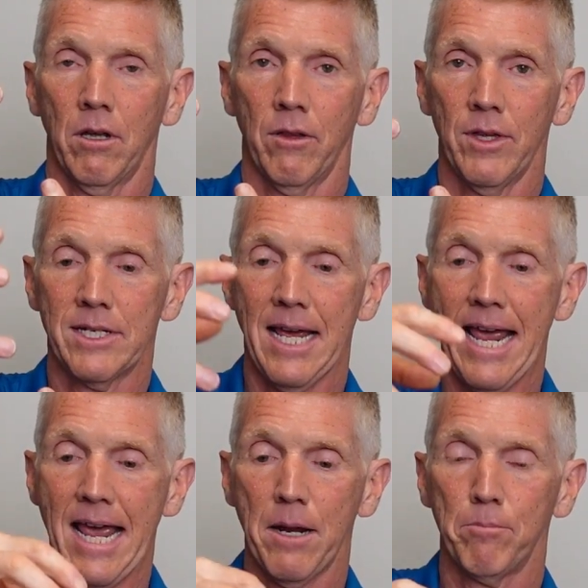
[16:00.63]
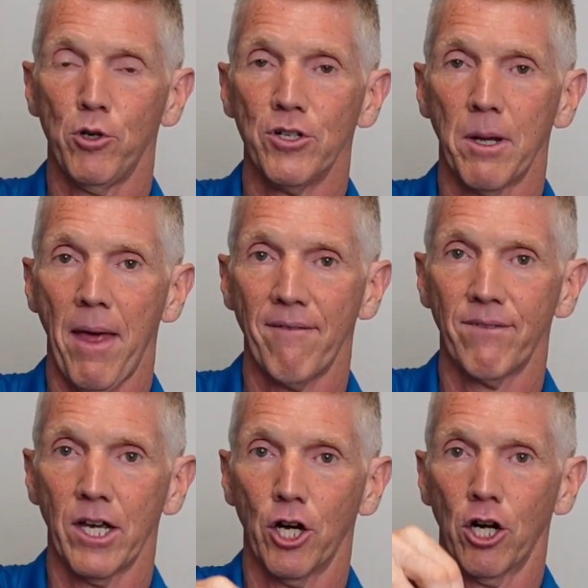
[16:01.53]
This hand pulls up that
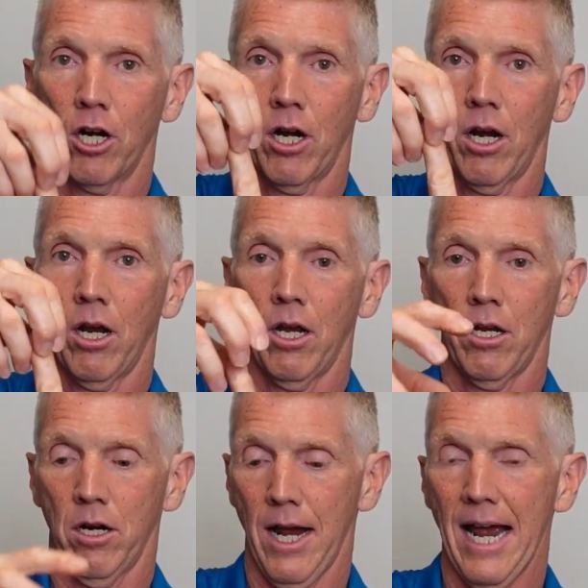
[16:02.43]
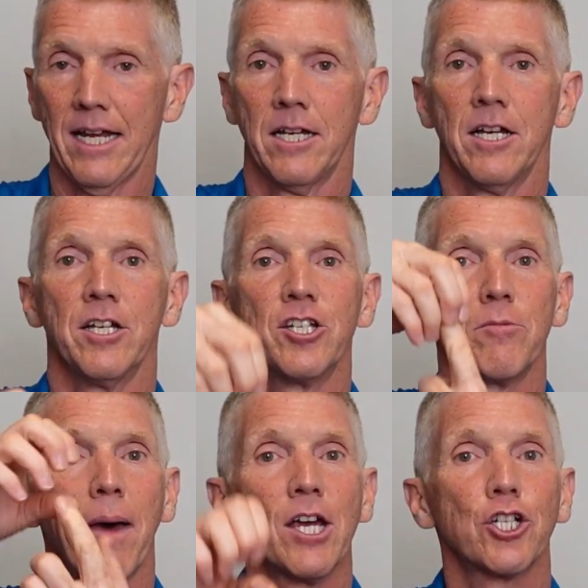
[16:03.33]
finger. All right?
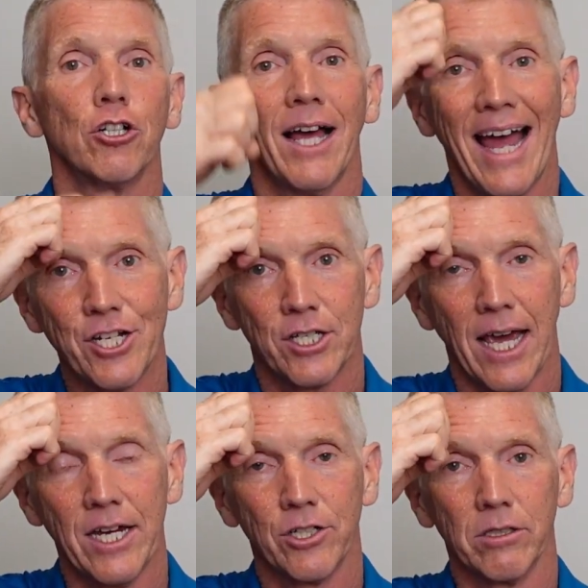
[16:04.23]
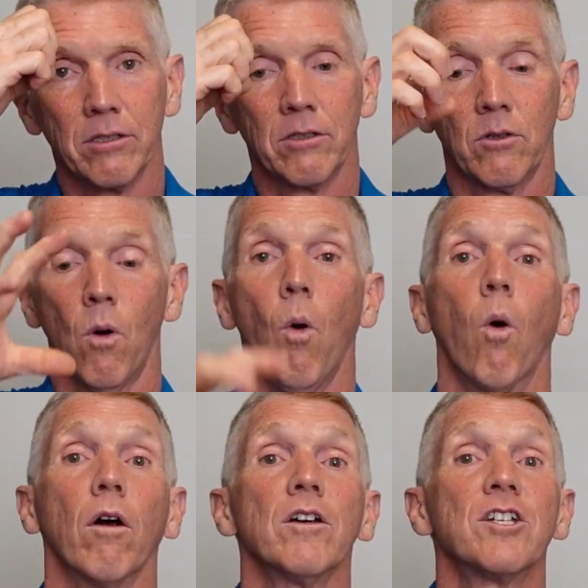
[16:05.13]
Special education
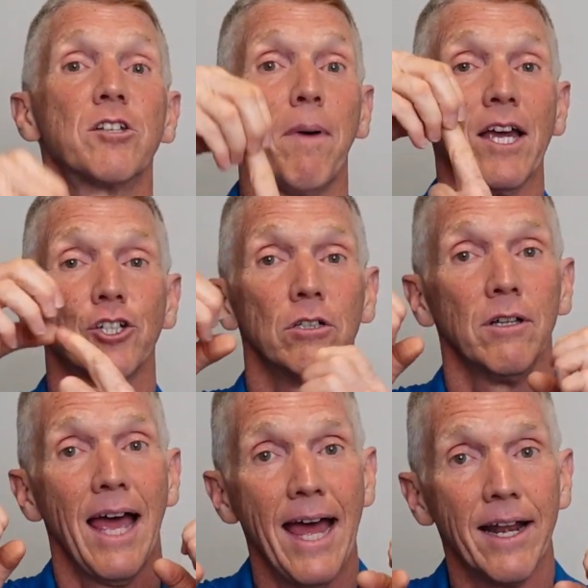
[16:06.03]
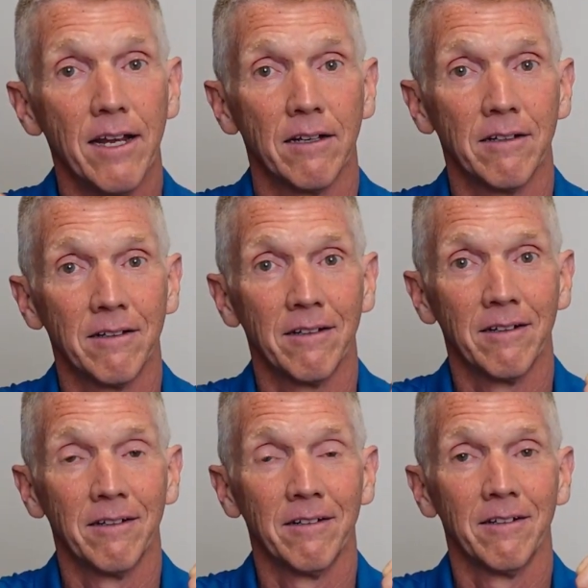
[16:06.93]
or special ed.
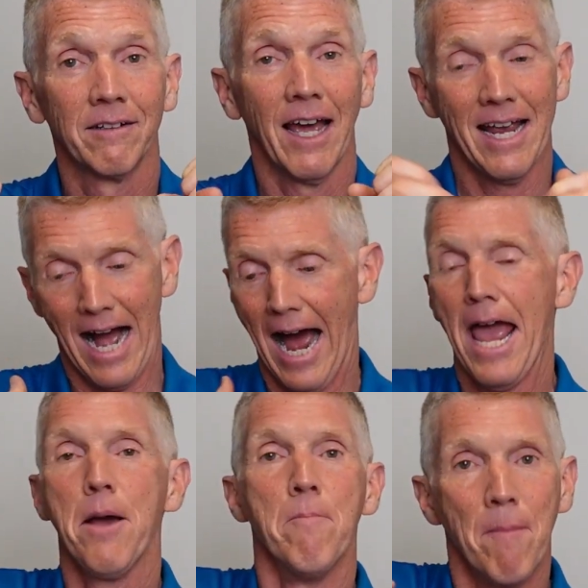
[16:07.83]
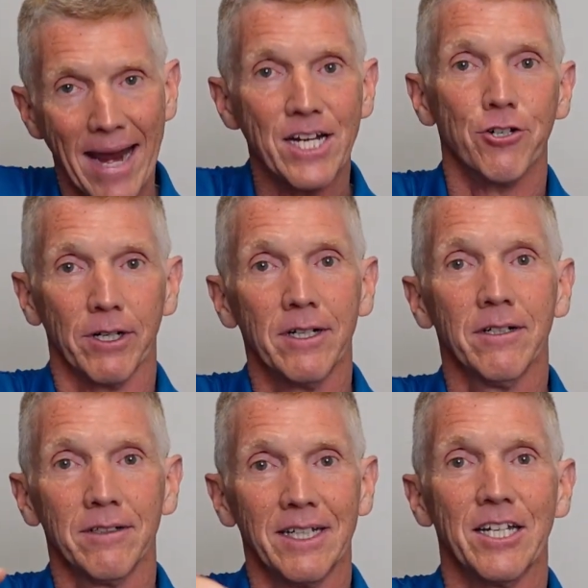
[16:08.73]
Okay, I am
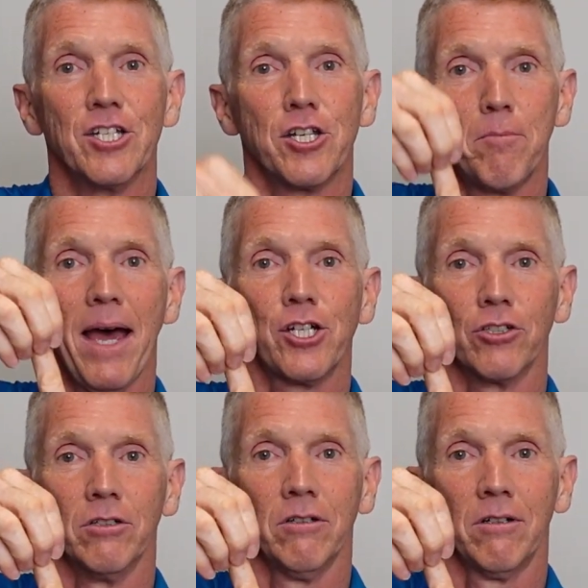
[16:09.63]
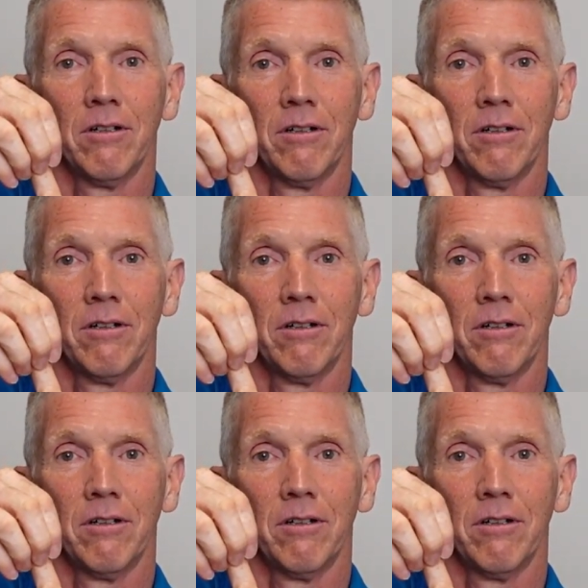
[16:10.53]
majoring in special